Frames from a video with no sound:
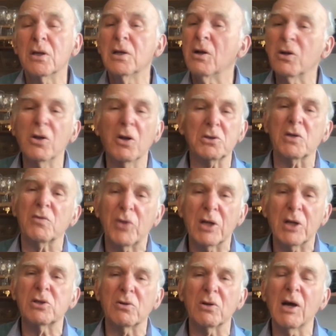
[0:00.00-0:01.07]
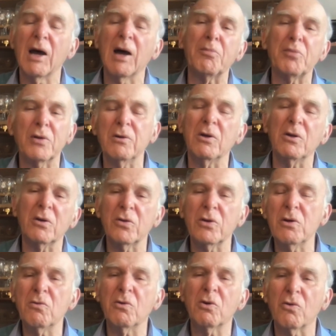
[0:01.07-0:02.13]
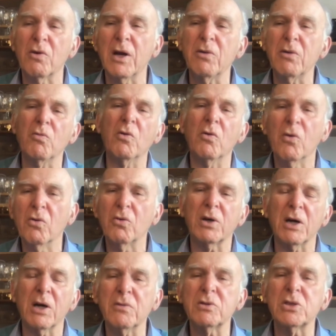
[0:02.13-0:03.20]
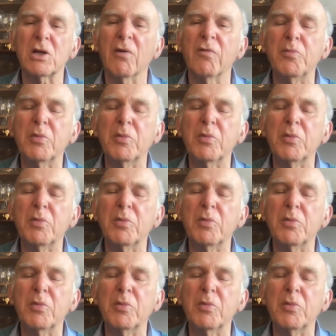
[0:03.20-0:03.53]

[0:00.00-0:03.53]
you know, lots of things could happen, you know, the Ukraine war kind of stuff.